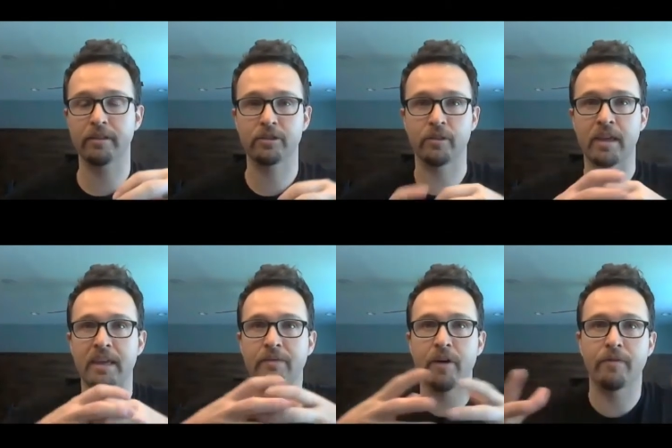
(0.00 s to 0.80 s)
so they
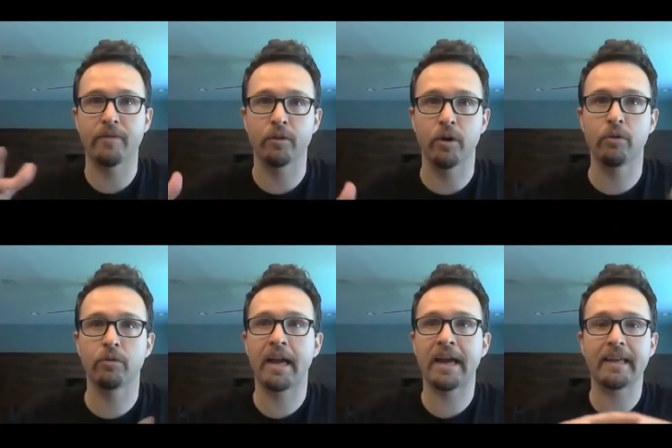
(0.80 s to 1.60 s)
give off their own
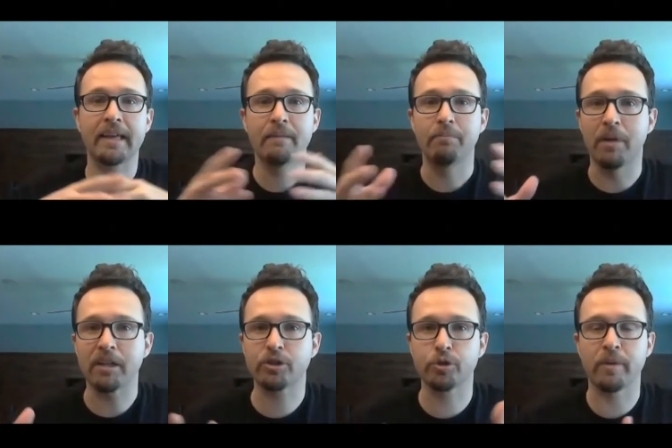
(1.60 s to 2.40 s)
like
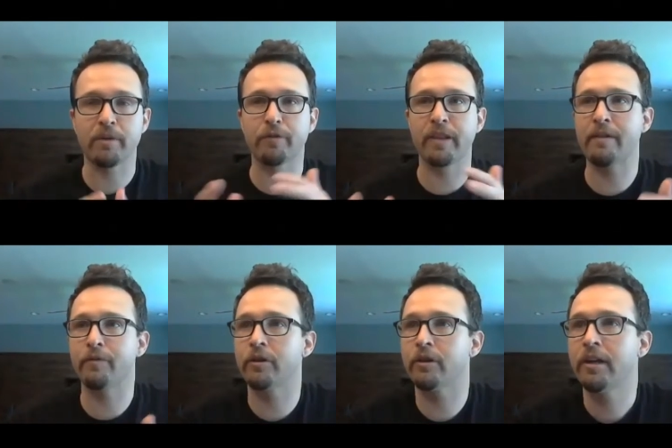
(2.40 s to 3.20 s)
mushroomy
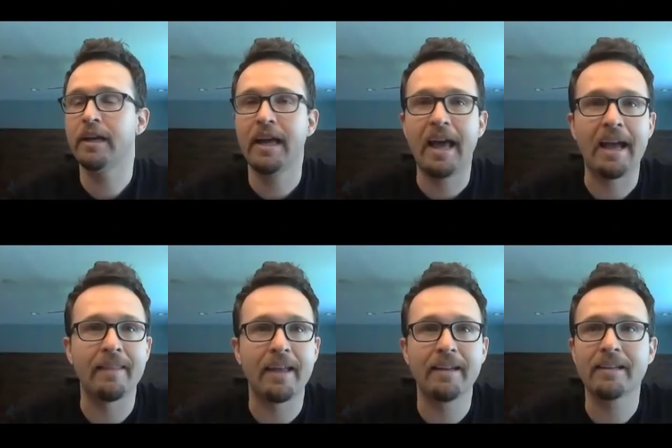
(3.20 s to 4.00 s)
flavor. And
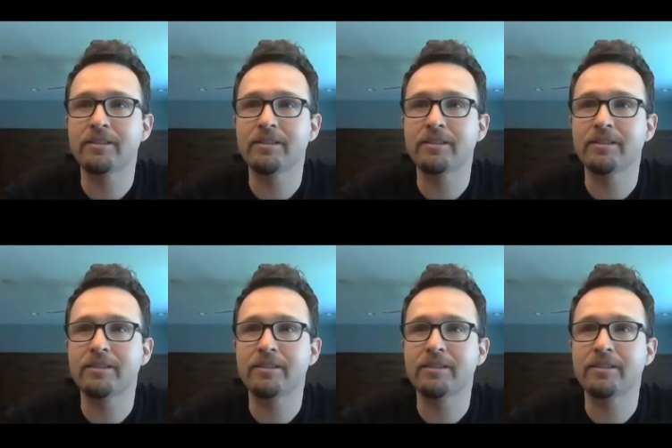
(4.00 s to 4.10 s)
then,